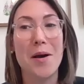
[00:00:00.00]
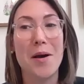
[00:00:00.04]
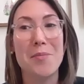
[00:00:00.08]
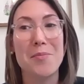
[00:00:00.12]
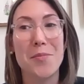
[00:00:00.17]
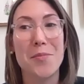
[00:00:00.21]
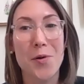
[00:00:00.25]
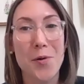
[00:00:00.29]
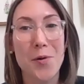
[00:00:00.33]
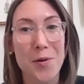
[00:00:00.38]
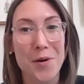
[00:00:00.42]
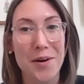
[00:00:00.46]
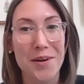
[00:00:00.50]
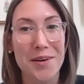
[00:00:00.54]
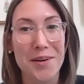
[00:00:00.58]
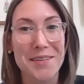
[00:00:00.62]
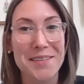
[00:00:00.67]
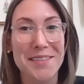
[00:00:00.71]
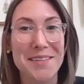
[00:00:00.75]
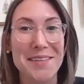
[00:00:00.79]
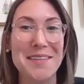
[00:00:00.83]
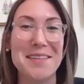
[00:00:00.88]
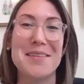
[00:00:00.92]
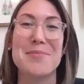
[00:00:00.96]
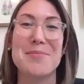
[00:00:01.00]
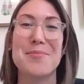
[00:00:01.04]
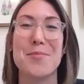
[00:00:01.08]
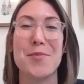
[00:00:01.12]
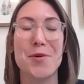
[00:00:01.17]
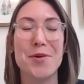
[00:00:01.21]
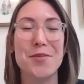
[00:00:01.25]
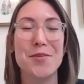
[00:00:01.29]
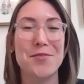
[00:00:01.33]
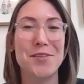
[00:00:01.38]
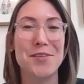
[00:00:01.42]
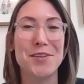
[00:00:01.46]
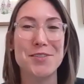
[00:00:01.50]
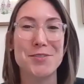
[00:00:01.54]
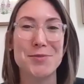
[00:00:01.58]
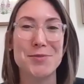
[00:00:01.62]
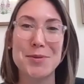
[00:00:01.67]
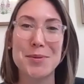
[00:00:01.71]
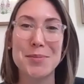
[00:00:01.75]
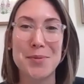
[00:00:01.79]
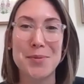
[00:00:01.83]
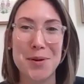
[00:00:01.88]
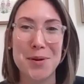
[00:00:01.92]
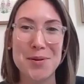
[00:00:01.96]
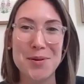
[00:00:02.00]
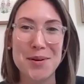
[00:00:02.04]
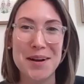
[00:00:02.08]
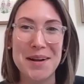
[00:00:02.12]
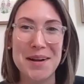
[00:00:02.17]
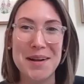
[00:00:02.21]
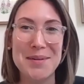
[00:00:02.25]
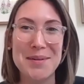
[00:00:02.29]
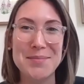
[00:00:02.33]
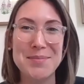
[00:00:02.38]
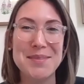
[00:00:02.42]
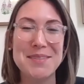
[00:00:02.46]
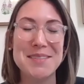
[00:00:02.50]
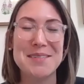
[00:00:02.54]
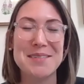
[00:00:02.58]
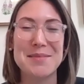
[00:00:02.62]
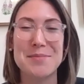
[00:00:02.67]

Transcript: want more virtual programs,